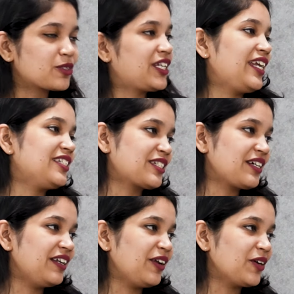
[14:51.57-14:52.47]
changed
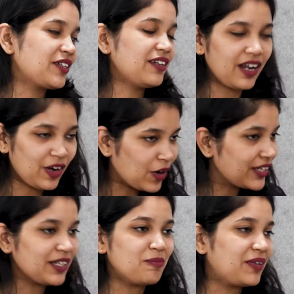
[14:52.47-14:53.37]
a lot
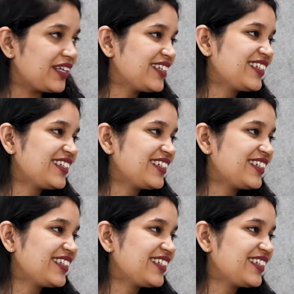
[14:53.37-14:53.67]
in me.